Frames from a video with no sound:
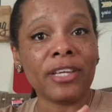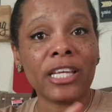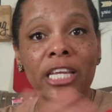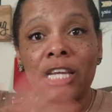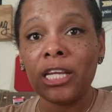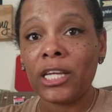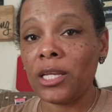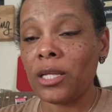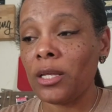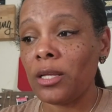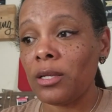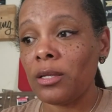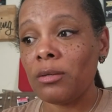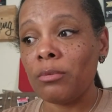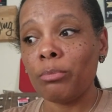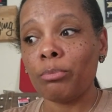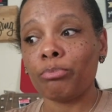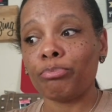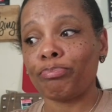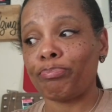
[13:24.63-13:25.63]

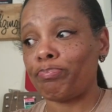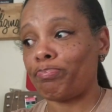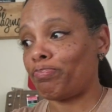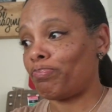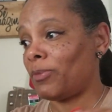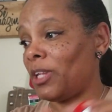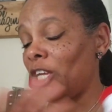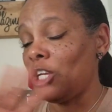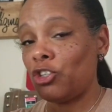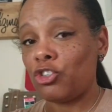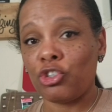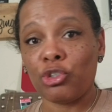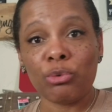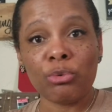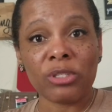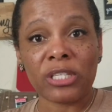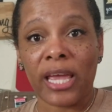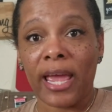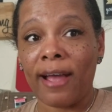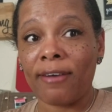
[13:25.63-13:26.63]
any
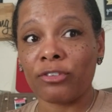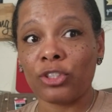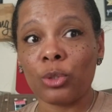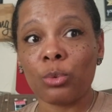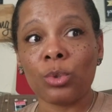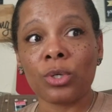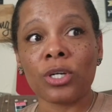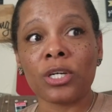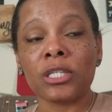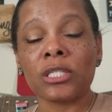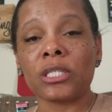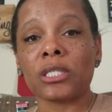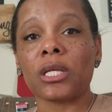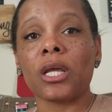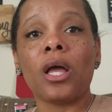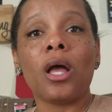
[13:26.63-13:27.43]
issues afterwards.